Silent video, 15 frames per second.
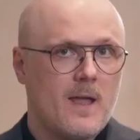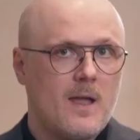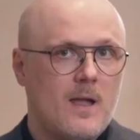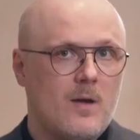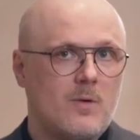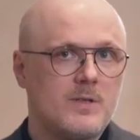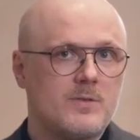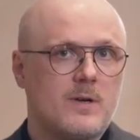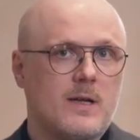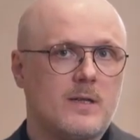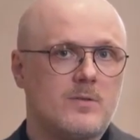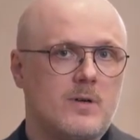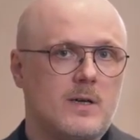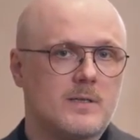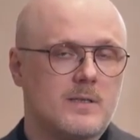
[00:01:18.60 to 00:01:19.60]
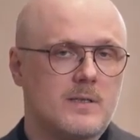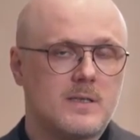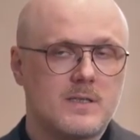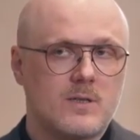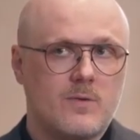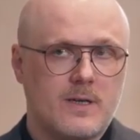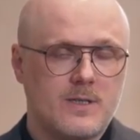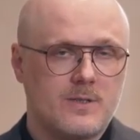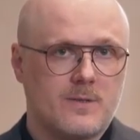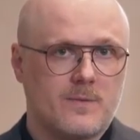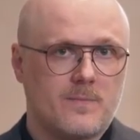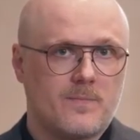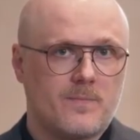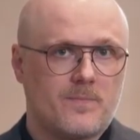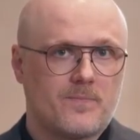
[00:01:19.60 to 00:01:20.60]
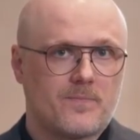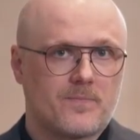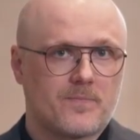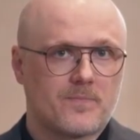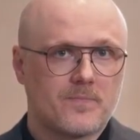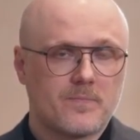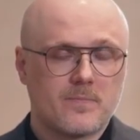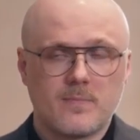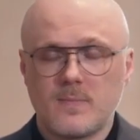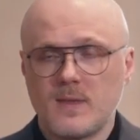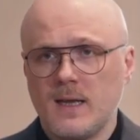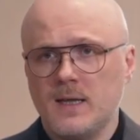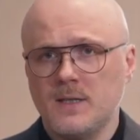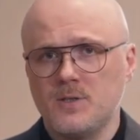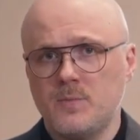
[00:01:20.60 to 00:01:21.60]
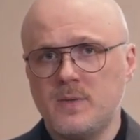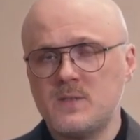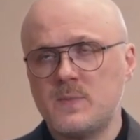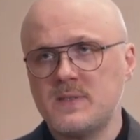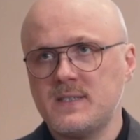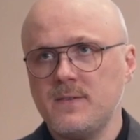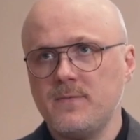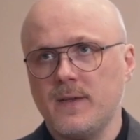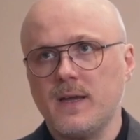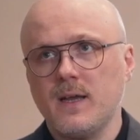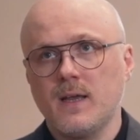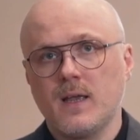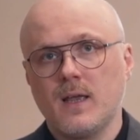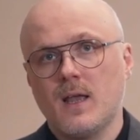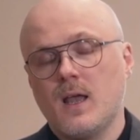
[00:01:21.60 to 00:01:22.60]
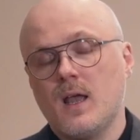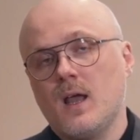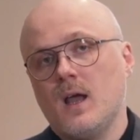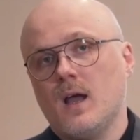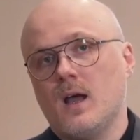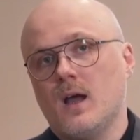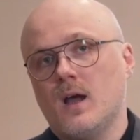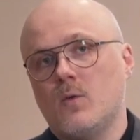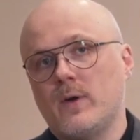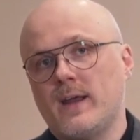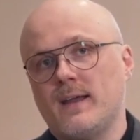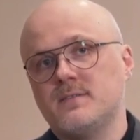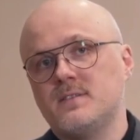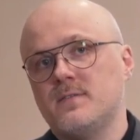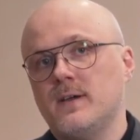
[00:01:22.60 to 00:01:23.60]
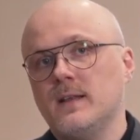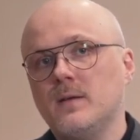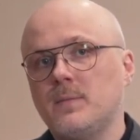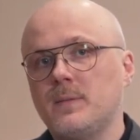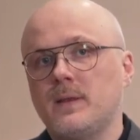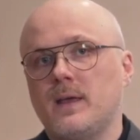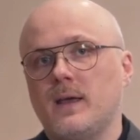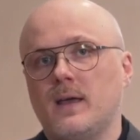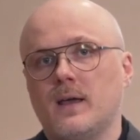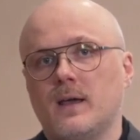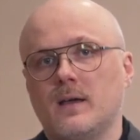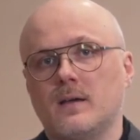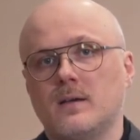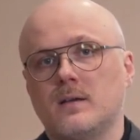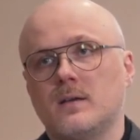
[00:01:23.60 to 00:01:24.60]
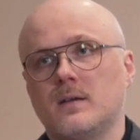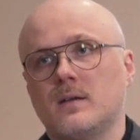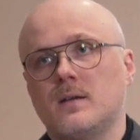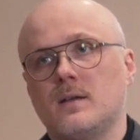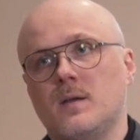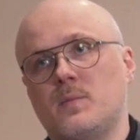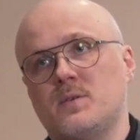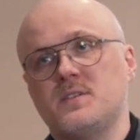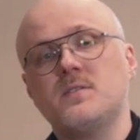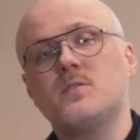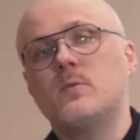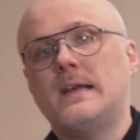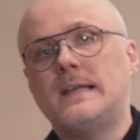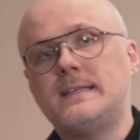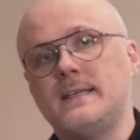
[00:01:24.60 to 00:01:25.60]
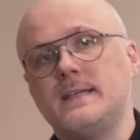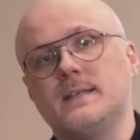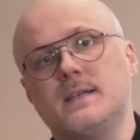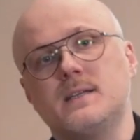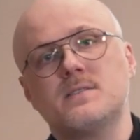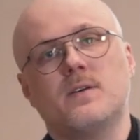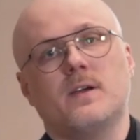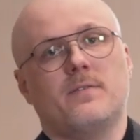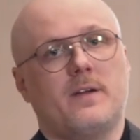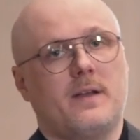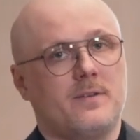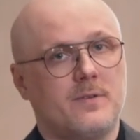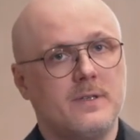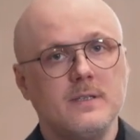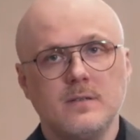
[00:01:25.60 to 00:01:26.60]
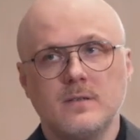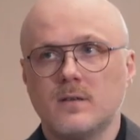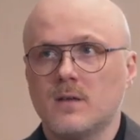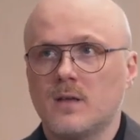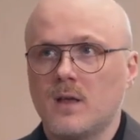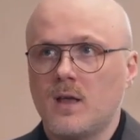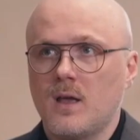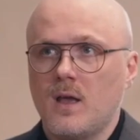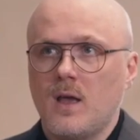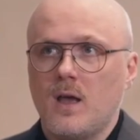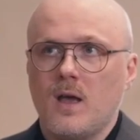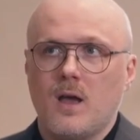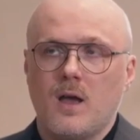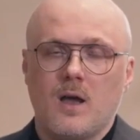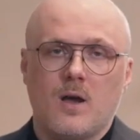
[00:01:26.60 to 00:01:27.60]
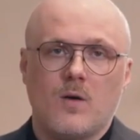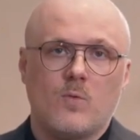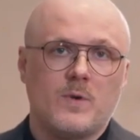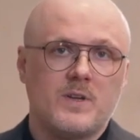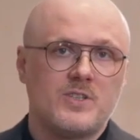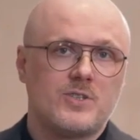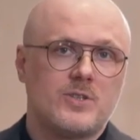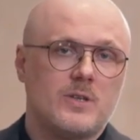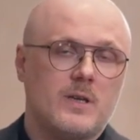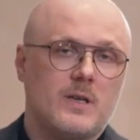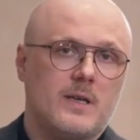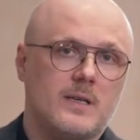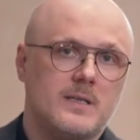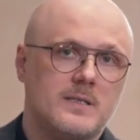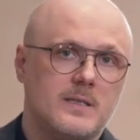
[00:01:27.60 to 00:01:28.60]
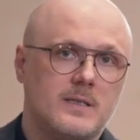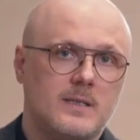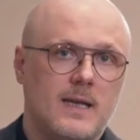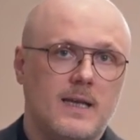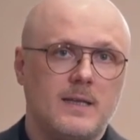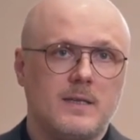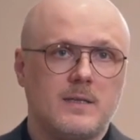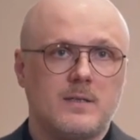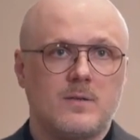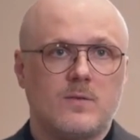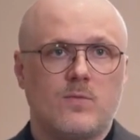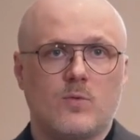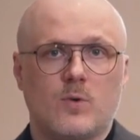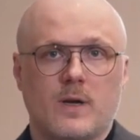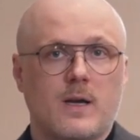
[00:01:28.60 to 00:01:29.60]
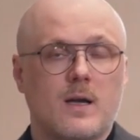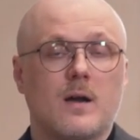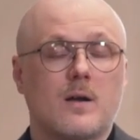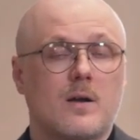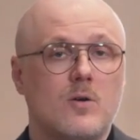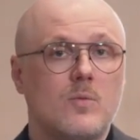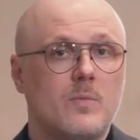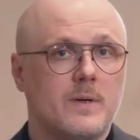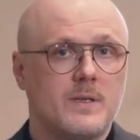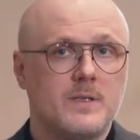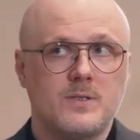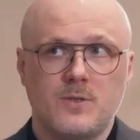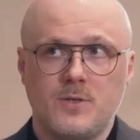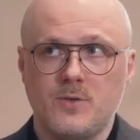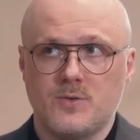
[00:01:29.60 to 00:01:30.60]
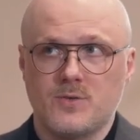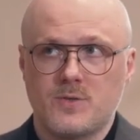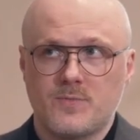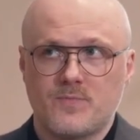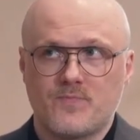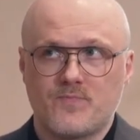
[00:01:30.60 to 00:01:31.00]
And we're trying to answer this question. To be specific, we have developed a Perceived Quality Index 500, which is intended for car companies to use.